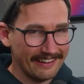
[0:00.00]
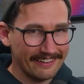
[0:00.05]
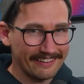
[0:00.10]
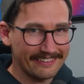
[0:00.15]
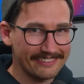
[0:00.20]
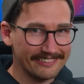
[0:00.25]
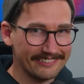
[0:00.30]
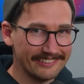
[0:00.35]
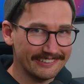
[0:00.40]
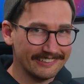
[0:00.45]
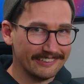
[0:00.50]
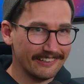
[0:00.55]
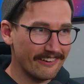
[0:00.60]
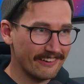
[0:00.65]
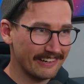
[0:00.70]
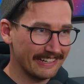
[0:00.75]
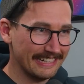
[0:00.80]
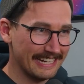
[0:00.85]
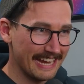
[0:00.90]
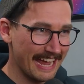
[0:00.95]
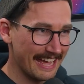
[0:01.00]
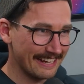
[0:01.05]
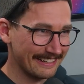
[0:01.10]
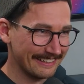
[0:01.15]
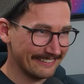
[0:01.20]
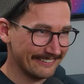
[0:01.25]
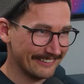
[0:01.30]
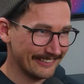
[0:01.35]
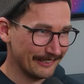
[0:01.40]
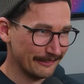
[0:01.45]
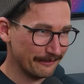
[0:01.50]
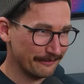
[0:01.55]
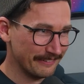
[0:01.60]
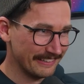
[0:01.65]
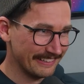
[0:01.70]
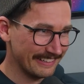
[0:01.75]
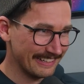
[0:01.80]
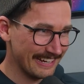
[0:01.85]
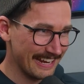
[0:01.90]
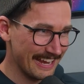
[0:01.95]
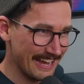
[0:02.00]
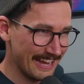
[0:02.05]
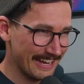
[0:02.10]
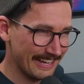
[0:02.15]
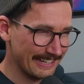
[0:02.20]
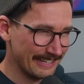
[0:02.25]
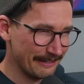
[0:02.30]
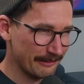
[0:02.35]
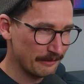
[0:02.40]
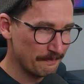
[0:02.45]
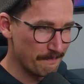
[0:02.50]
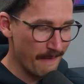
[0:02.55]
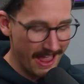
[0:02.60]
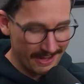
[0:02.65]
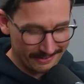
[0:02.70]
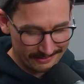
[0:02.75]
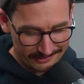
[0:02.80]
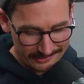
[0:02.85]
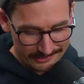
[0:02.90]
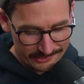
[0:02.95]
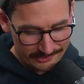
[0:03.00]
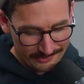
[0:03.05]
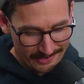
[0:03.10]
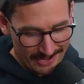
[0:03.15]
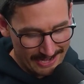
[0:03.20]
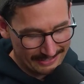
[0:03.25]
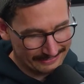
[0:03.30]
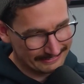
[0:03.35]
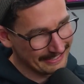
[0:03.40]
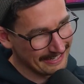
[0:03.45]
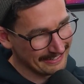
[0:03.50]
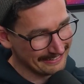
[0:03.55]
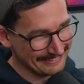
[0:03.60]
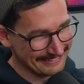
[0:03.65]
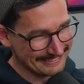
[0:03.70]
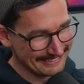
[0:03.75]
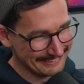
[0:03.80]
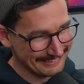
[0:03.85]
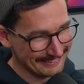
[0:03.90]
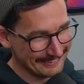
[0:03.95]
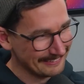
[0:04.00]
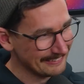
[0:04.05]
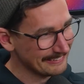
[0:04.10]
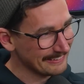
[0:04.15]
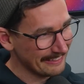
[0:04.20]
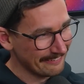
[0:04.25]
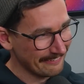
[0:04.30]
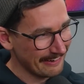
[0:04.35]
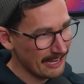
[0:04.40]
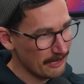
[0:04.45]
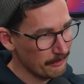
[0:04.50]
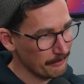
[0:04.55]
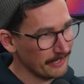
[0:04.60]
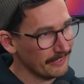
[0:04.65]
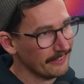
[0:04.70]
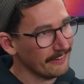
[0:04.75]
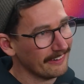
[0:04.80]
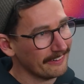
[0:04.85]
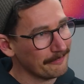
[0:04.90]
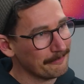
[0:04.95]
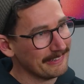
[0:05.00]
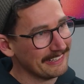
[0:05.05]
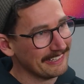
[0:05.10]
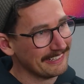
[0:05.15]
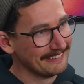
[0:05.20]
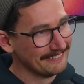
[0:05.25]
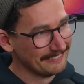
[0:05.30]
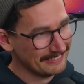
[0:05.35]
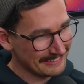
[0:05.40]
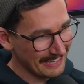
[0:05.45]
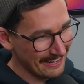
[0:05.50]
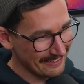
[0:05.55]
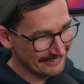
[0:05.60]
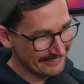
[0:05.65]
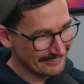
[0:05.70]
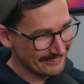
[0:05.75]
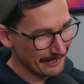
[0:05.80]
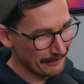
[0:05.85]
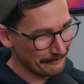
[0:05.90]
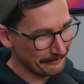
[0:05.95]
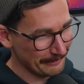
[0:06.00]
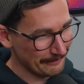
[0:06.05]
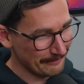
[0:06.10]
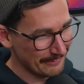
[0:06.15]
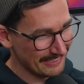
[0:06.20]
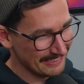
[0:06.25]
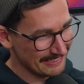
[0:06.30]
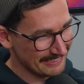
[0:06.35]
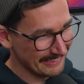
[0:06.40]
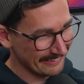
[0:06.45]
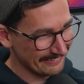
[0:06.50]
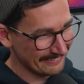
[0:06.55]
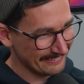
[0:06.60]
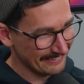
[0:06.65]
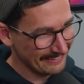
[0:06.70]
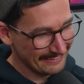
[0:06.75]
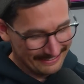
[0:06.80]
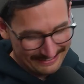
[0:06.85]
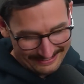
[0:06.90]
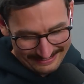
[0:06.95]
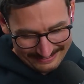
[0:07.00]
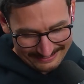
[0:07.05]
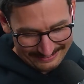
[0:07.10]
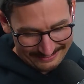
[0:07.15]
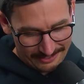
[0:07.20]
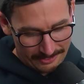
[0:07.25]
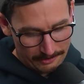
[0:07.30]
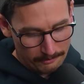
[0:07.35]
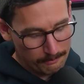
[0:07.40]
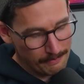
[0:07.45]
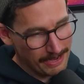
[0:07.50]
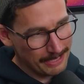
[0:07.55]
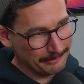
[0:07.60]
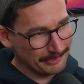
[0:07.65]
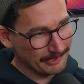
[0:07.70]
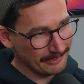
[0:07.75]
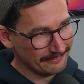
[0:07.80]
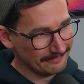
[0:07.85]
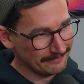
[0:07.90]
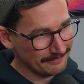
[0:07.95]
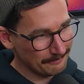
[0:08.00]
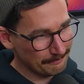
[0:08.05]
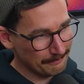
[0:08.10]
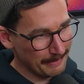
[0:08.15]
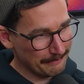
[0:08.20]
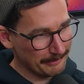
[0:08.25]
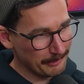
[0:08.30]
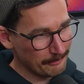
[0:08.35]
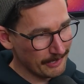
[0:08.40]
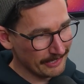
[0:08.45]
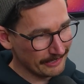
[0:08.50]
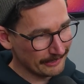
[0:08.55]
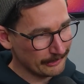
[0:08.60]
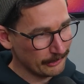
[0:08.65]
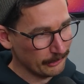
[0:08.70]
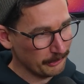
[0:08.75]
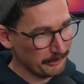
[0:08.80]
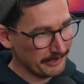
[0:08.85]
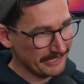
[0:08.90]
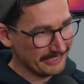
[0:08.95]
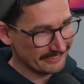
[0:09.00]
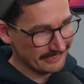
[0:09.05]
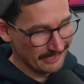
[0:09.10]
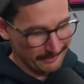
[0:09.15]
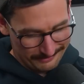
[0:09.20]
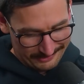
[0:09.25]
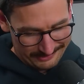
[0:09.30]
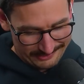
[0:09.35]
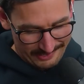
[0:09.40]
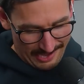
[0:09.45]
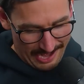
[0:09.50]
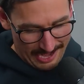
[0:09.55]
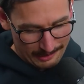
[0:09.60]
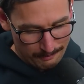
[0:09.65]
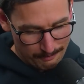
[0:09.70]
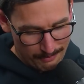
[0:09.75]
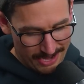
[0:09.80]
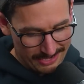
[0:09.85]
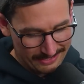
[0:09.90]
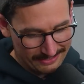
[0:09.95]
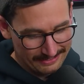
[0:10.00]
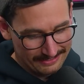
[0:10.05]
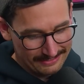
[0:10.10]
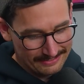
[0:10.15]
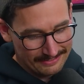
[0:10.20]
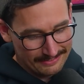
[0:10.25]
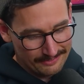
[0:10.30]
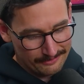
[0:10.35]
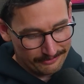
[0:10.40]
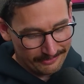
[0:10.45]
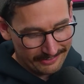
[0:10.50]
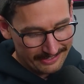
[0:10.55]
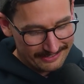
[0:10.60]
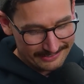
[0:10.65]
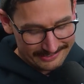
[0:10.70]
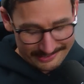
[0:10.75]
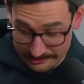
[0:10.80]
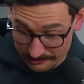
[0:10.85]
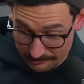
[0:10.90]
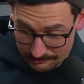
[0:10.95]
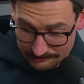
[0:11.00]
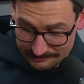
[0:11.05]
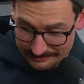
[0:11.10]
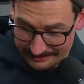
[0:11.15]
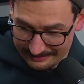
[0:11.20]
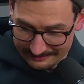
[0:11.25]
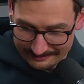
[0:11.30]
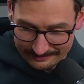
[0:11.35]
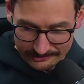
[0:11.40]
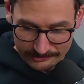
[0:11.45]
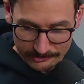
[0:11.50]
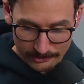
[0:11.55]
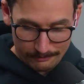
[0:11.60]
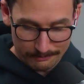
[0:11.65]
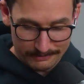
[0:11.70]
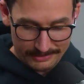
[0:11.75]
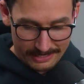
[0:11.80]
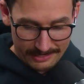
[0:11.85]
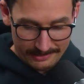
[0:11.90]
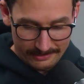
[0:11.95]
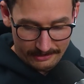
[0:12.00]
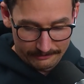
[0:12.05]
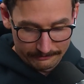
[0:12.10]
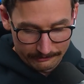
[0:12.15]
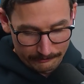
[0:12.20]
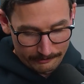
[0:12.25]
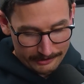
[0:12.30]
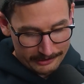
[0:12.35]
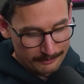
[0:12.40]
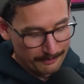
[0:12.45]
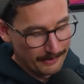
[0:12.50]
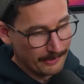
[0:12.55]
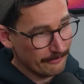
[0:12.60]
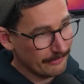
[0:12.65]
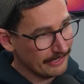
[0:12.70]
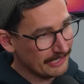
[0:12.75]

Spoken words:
And I thought Longy had it all figured out and he was back on track. Now there's a little derailment. Not a big catastrophic one, just, maybe 1 or 2 wheels off the track. But Freo just couldn't get the job done over Richmond.